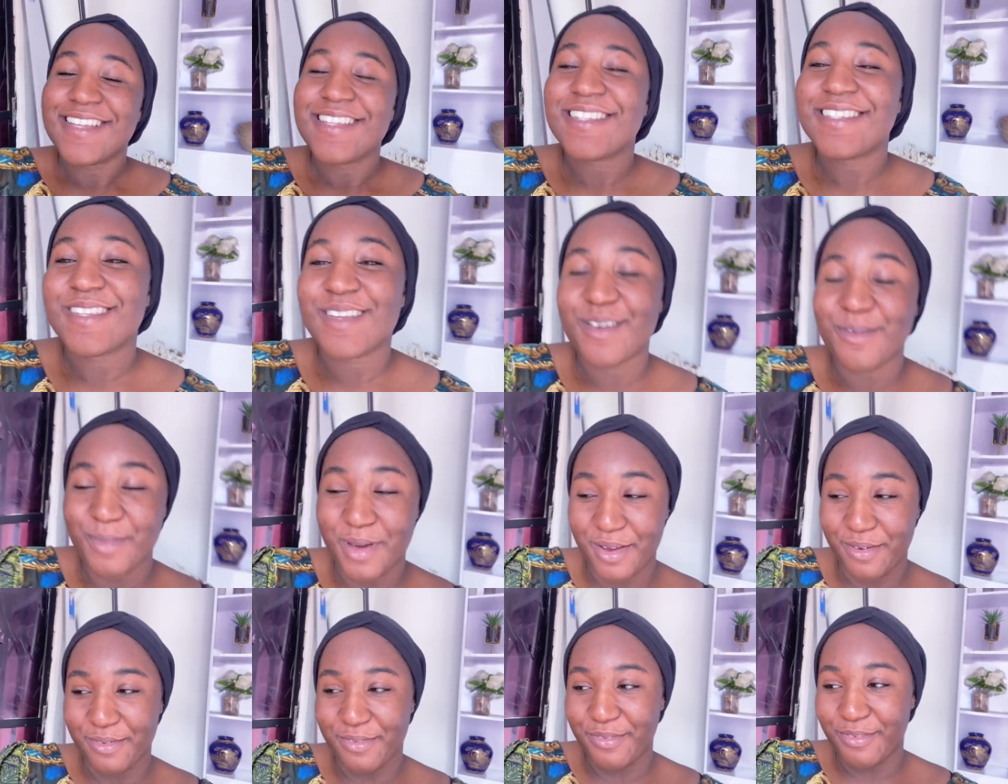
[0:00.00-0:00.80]
so
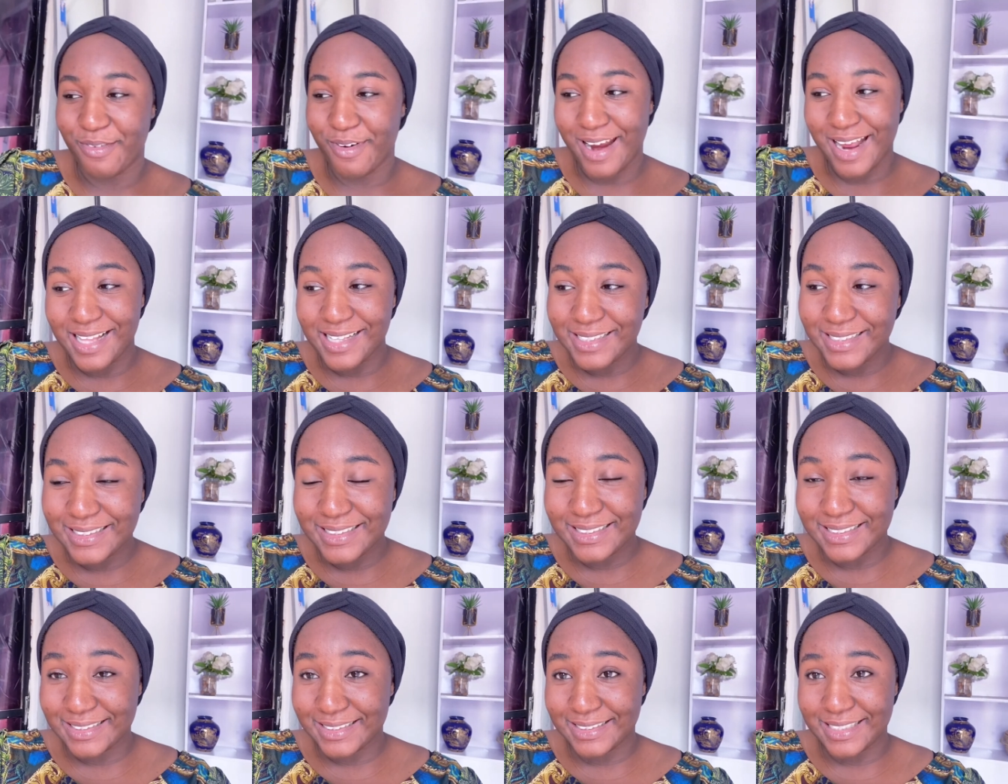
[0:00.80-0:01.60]
my friends
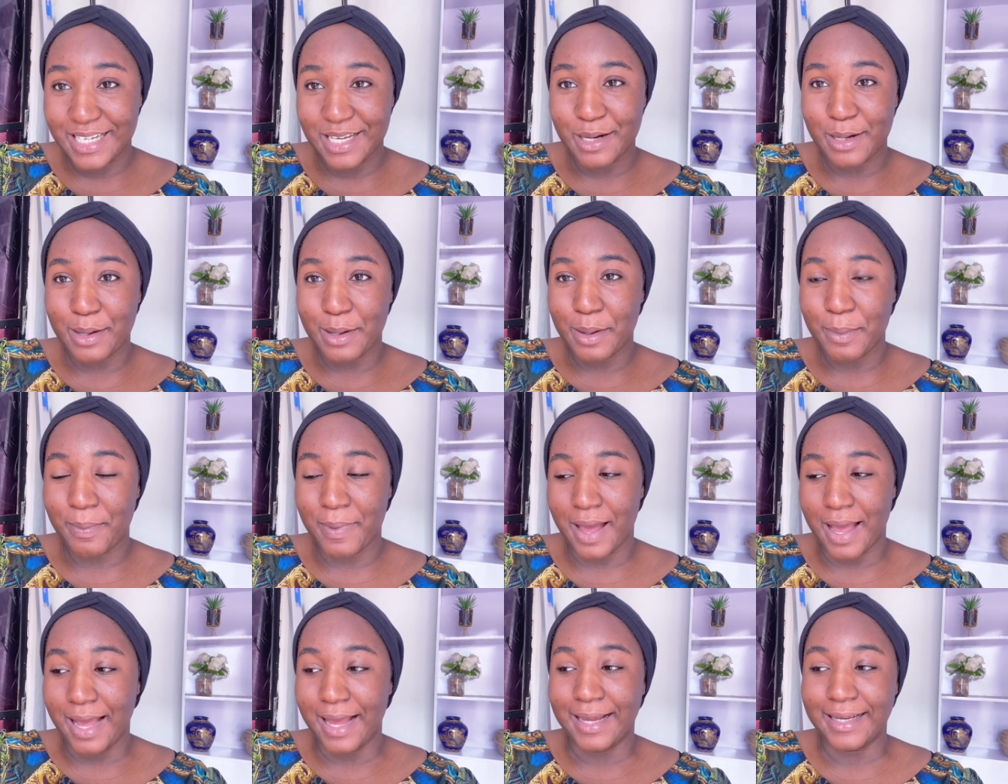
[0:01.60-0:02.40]
Zainab
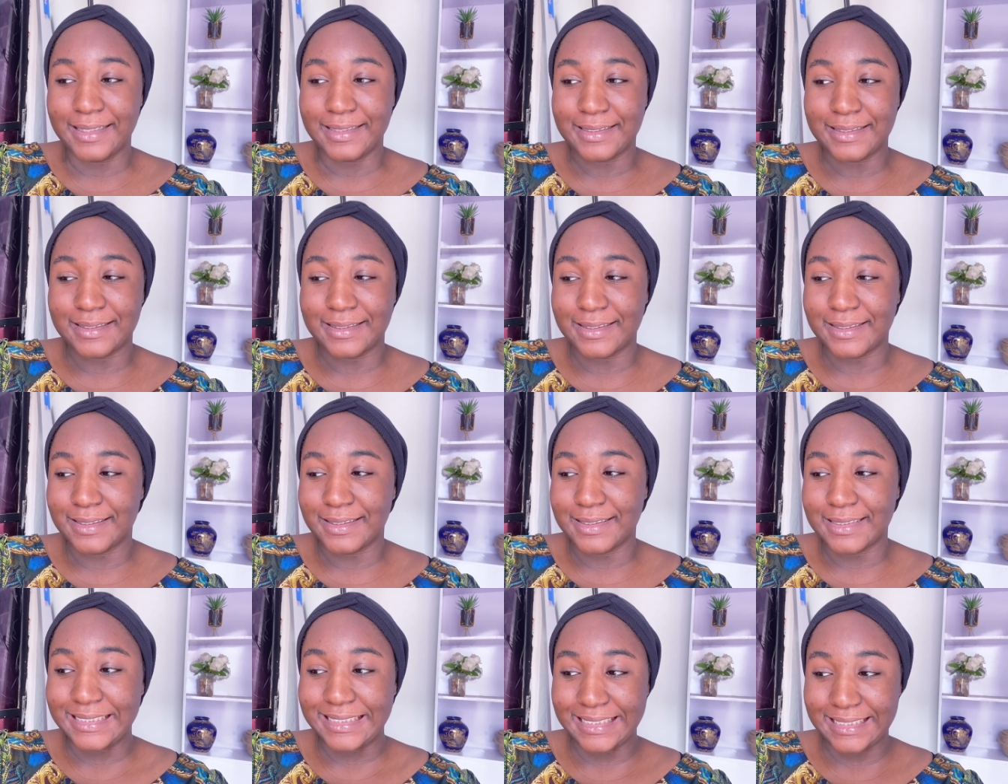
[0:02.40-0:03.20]
and
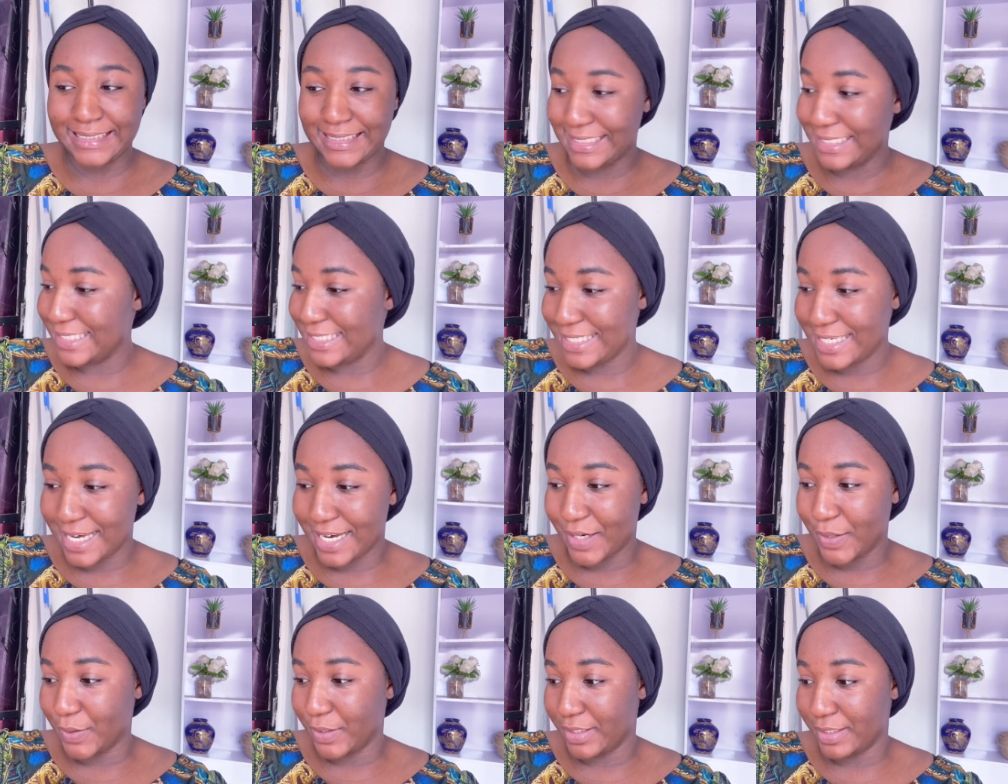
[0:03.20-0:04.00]
Z
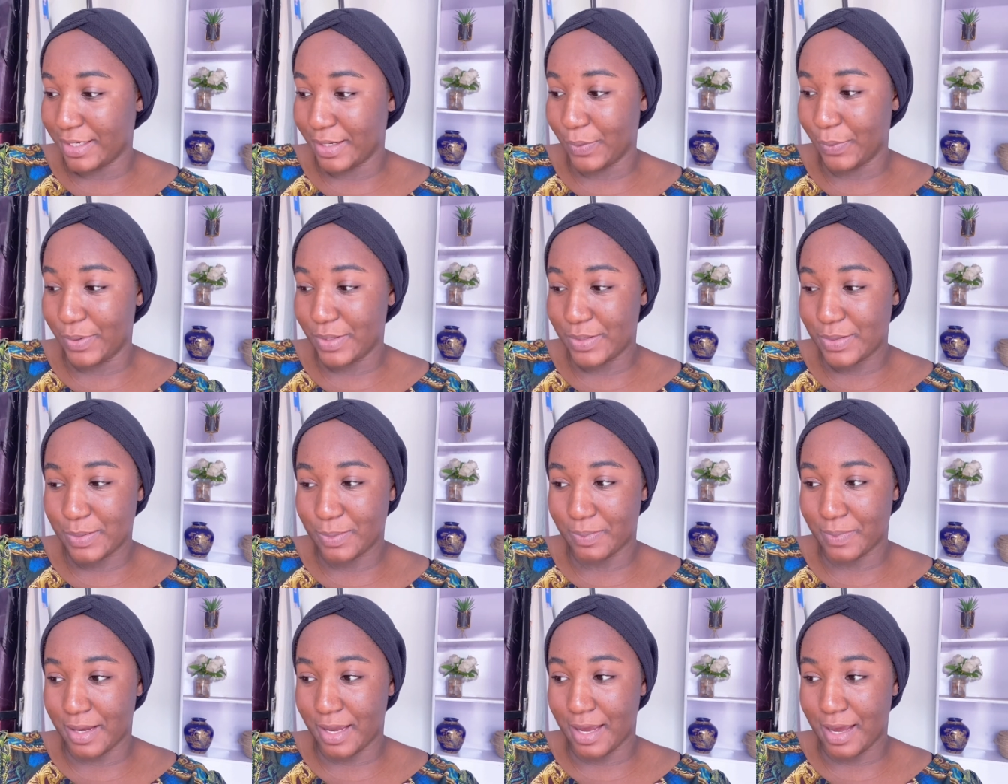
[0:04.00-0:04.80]
are on their way to
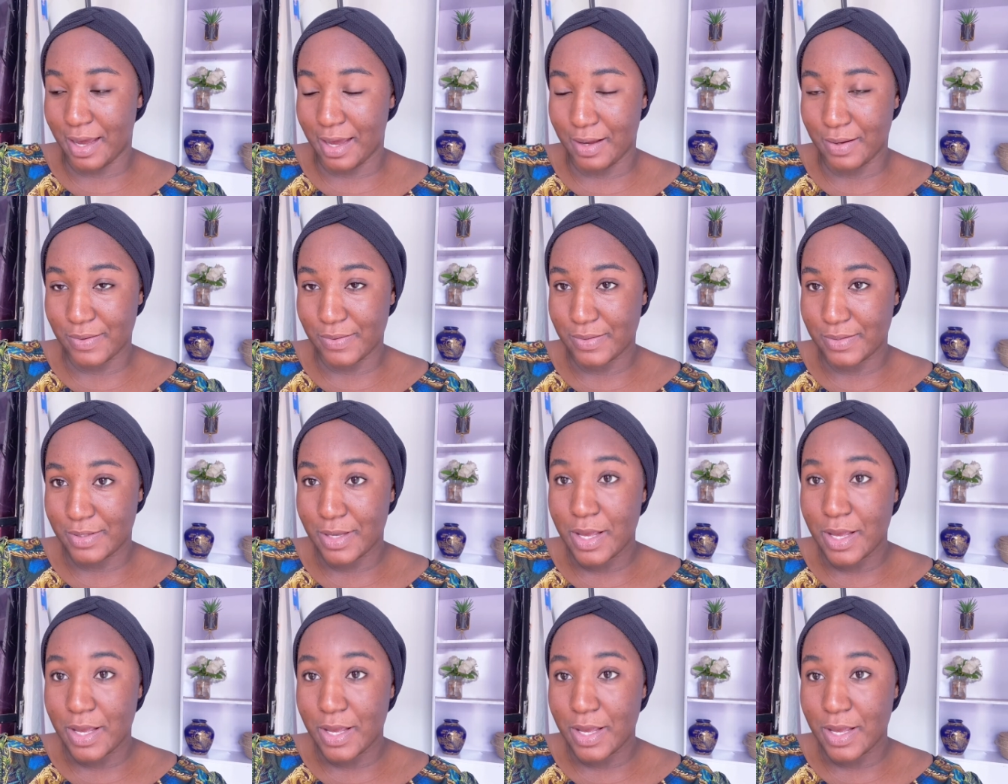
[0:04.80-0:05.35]
my house